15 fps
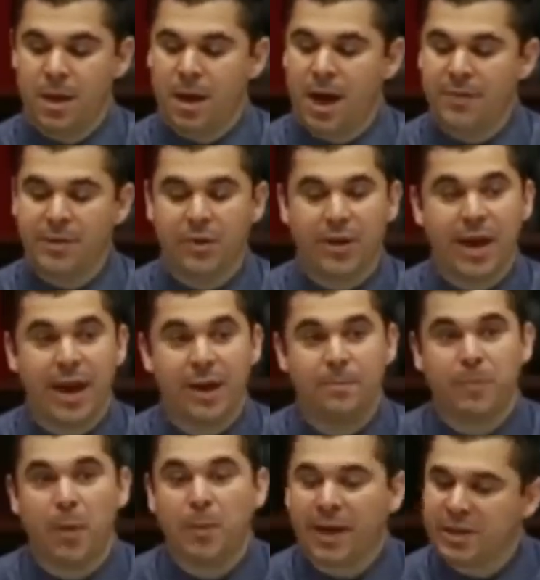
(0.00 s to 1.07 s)
On the other hand,
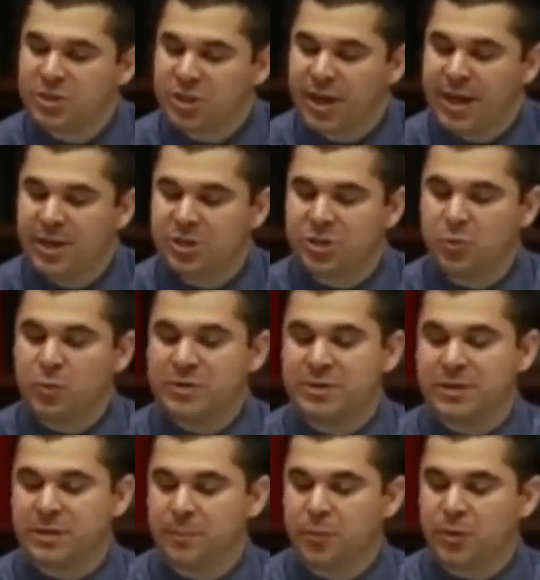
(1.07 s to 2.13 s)
public education was
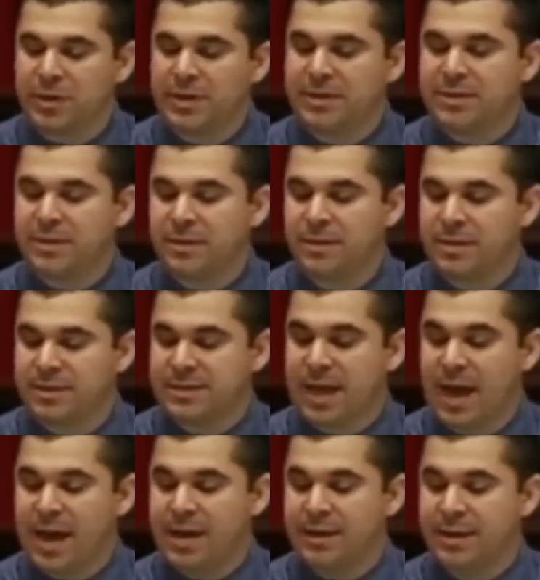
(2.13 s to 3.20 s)
deliberately
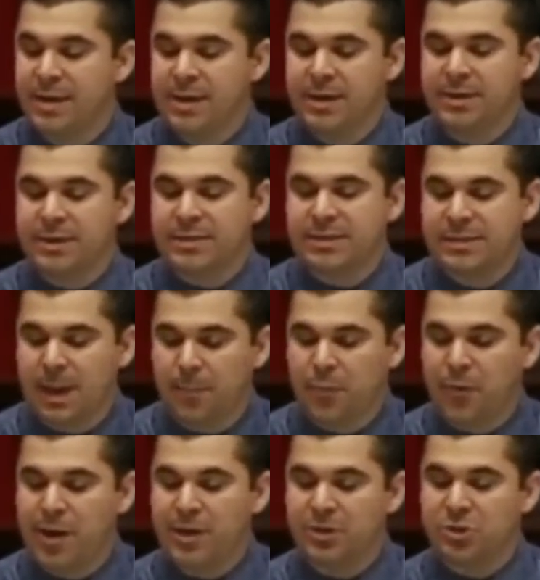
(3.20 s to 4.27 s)
designed to
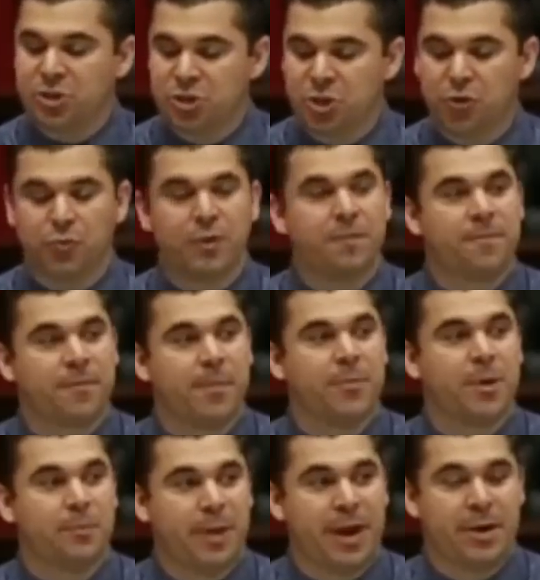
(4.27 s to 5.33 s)
separate children from
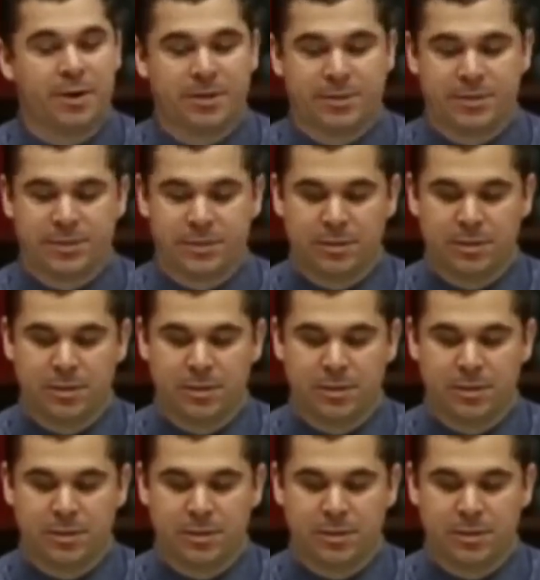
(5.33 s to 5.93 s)
their parents.